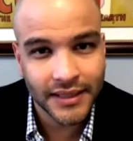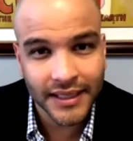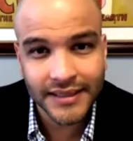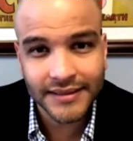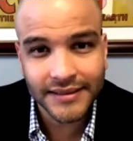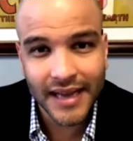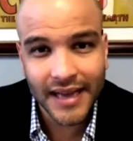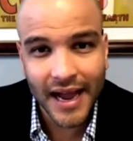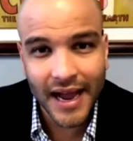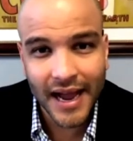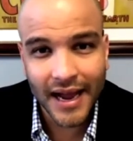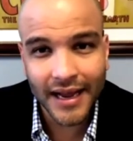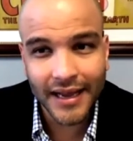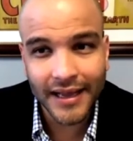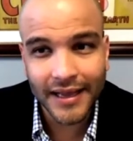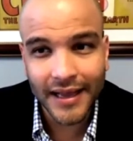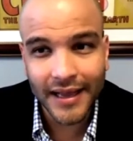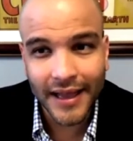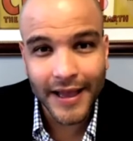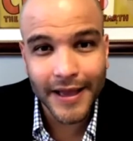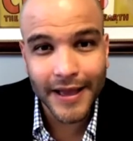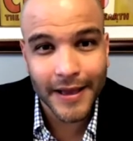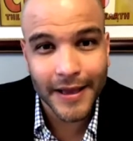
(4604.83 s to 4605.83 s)
This
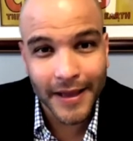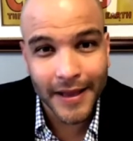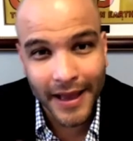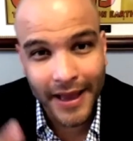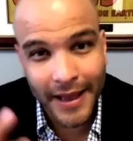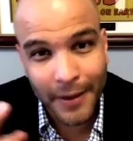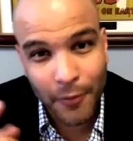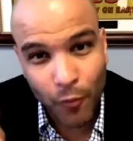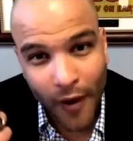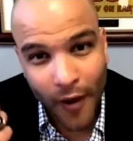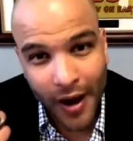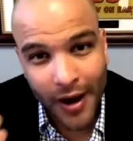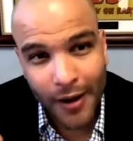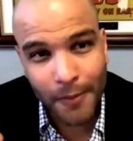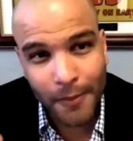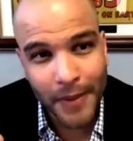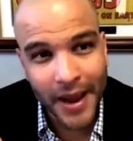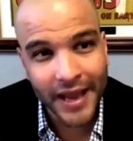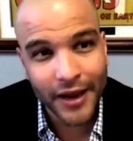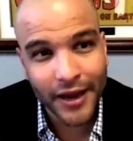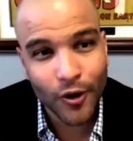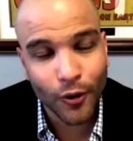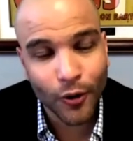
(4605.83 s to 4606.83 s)
guy, in one
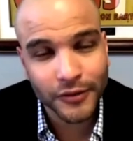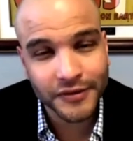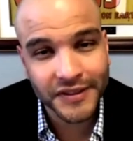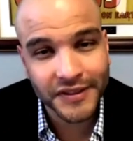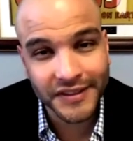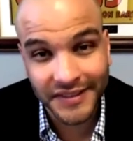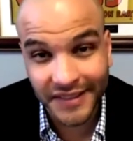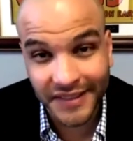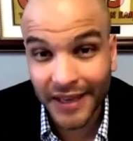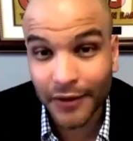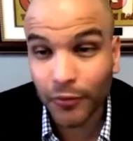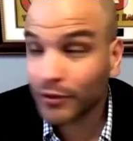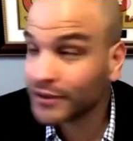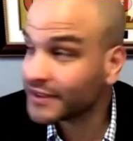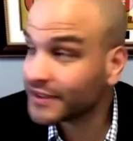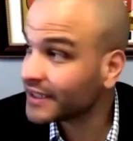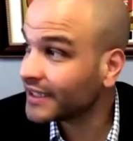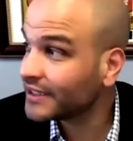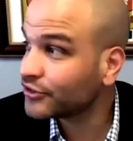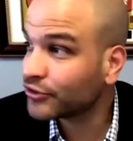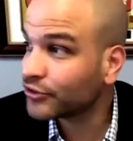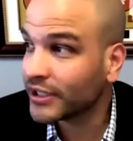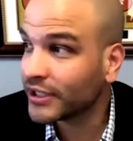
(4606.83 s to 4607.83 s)
of my goals is he
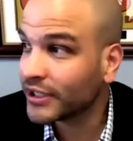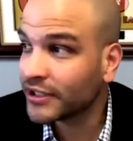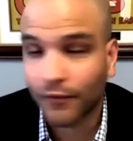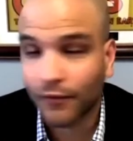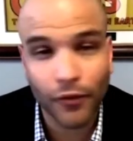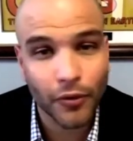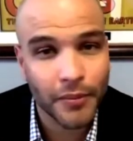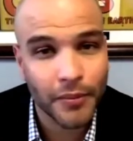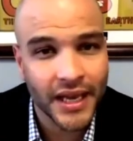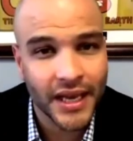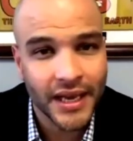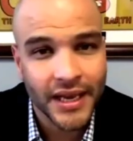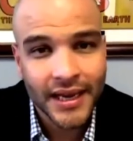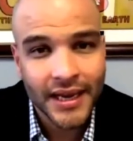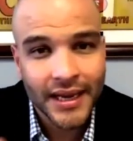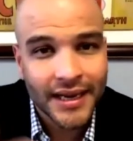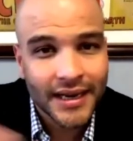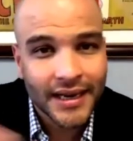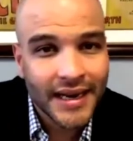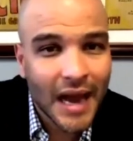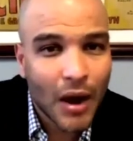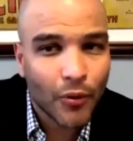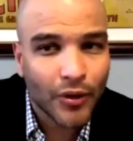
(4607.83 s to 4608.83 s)
was an stranger for me.
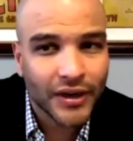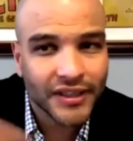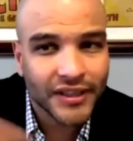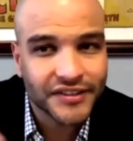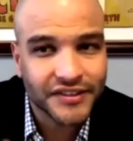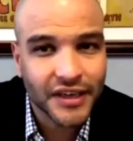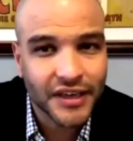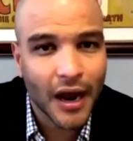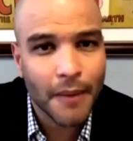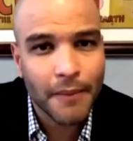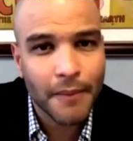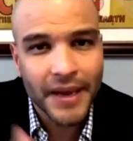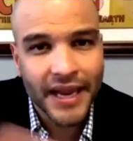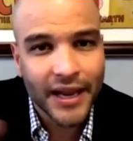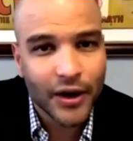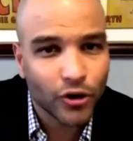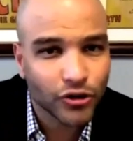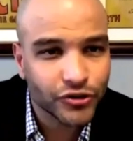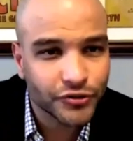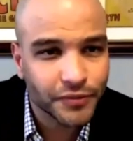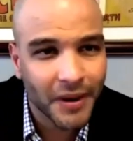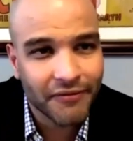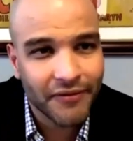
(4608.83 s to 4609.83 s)
Now he's coming. He
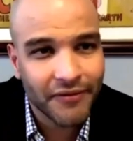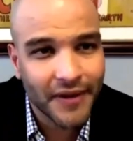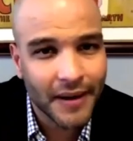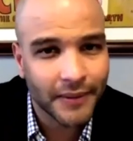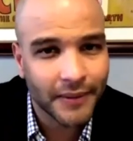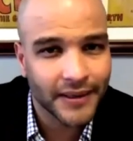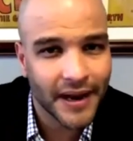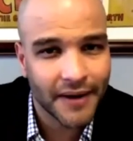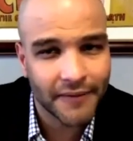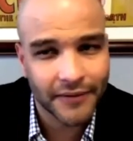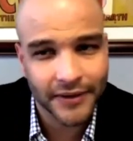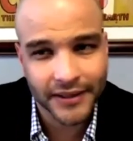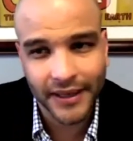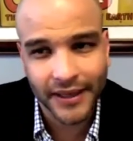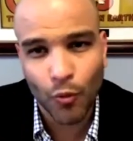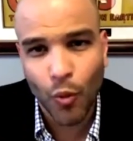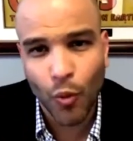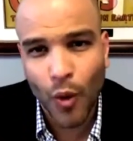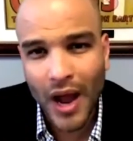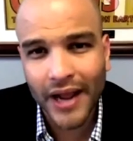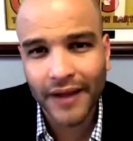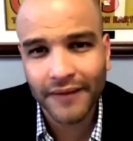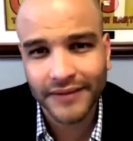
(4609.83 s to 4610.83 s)
knows my family and
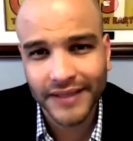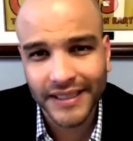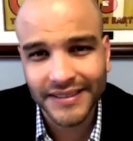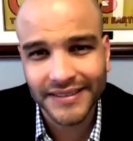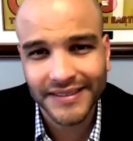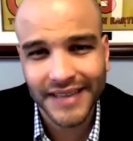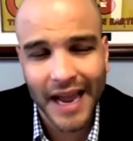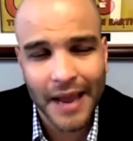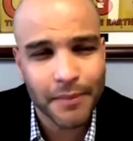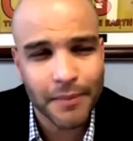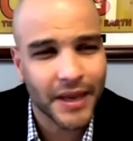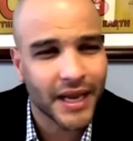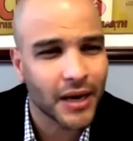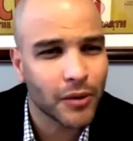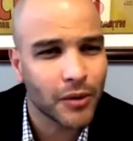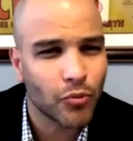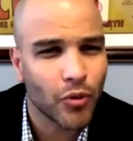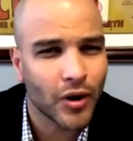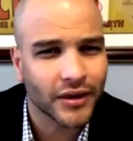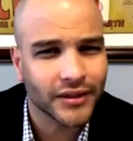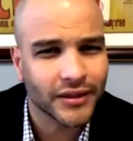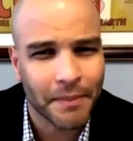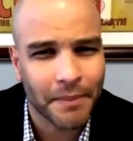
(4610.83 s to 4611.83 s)
everything. What if this guy
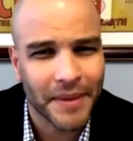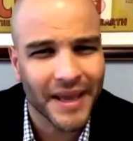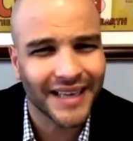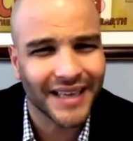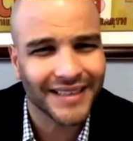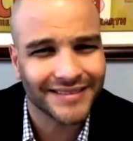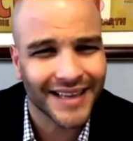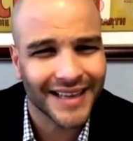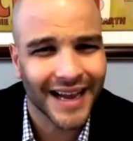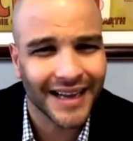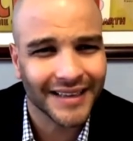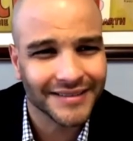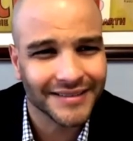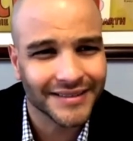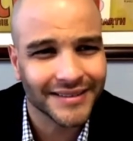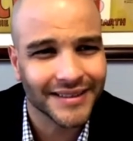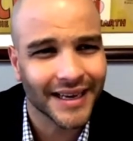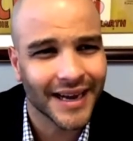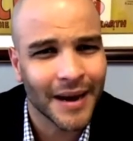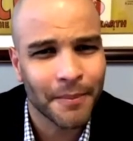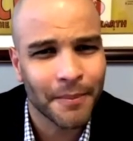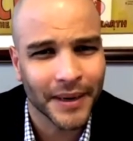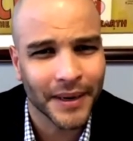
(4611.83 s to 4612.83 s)
become one of the biggest guys
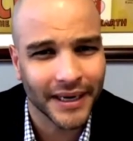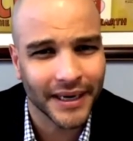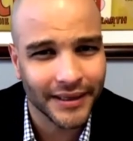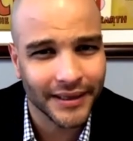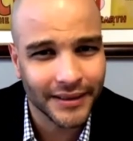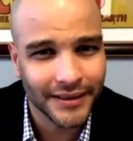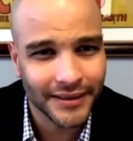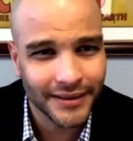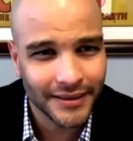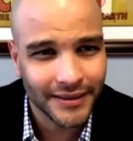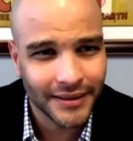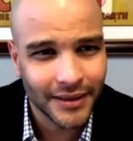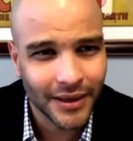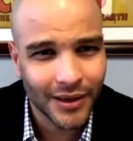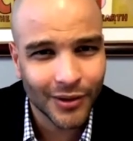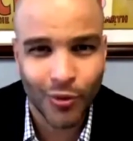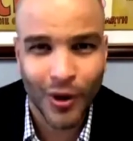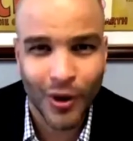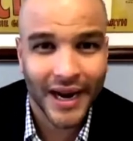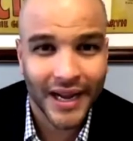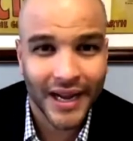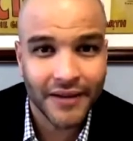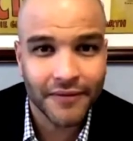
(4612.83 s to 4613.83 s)
in the company?
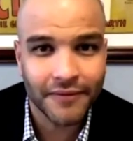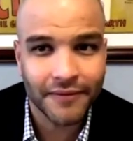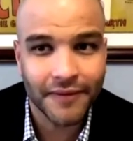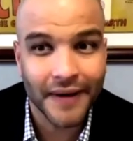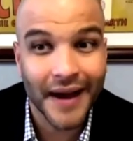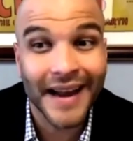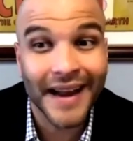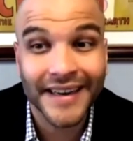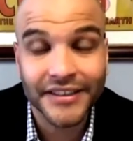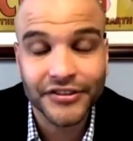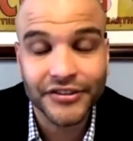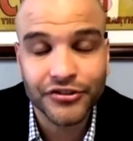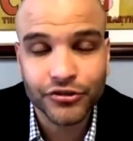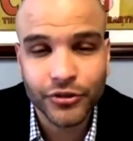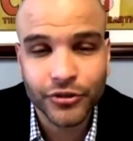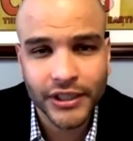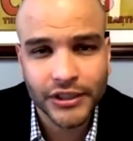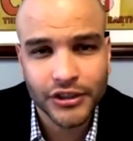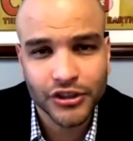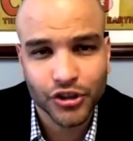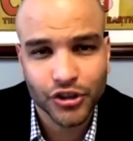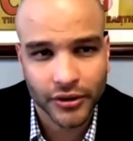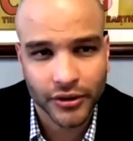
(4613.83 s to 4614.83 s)
What if an
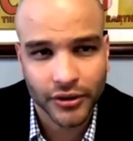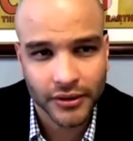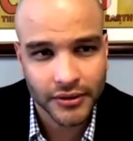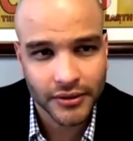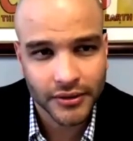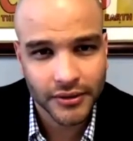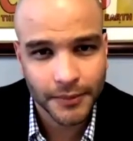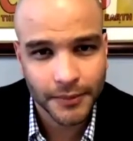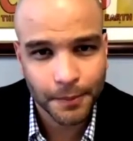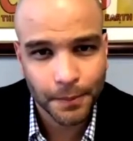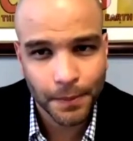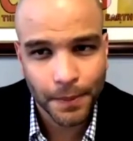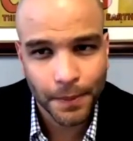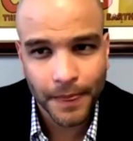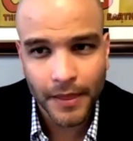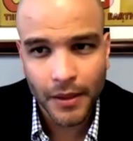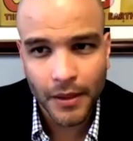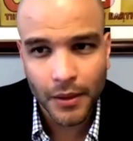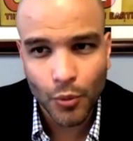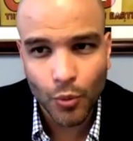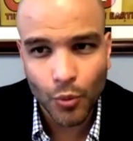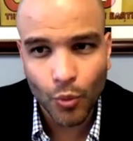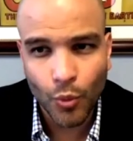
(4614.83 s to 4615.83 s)
stranger?
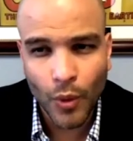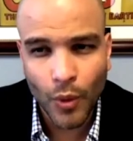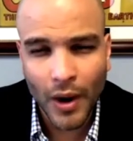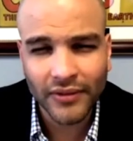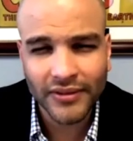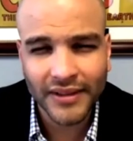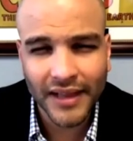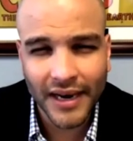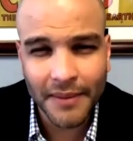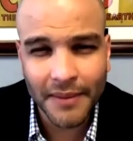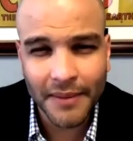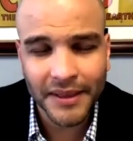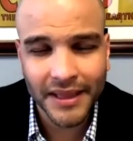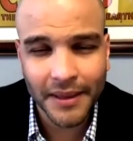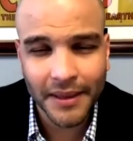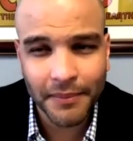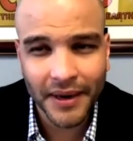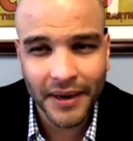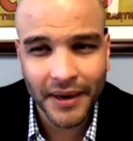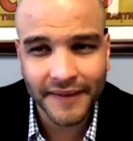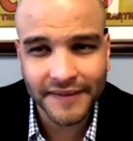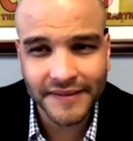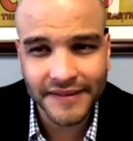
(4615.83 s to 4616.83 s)
One of the
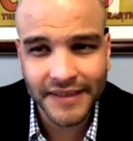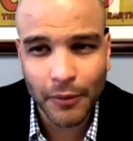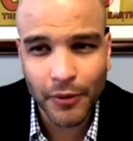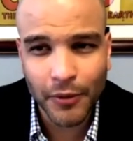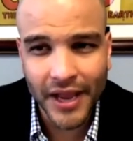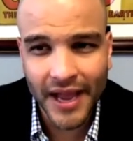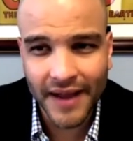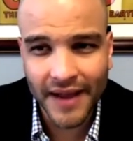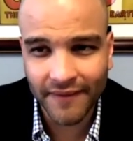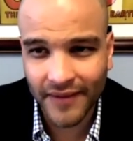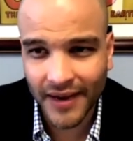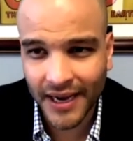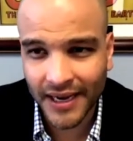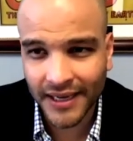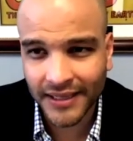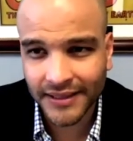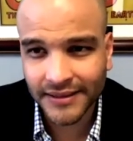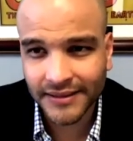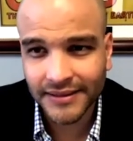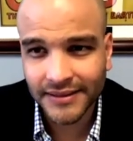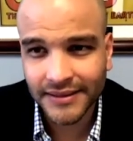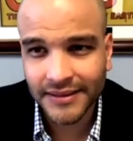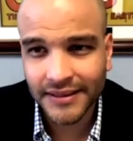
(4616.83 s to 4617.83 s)
limiting beliefs that we have
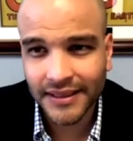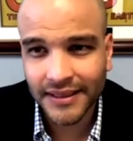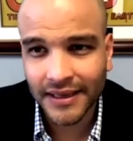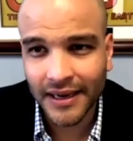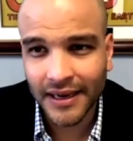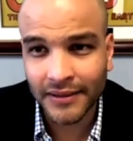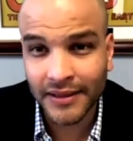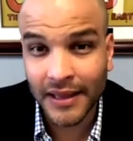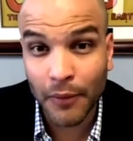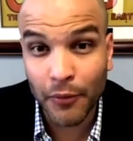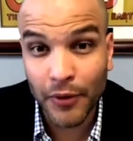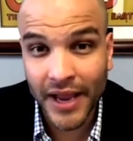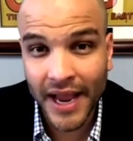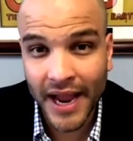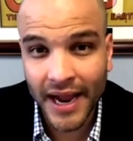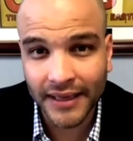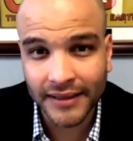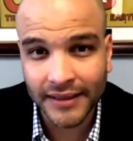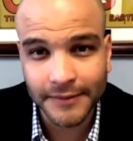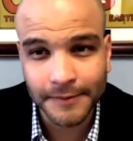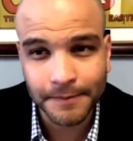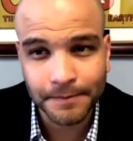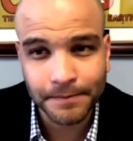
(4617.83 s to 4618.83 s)
had uh, that we
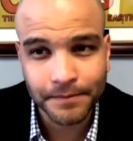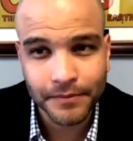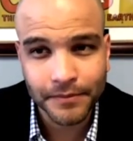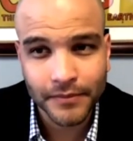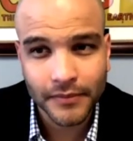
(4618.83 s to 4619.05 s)
had,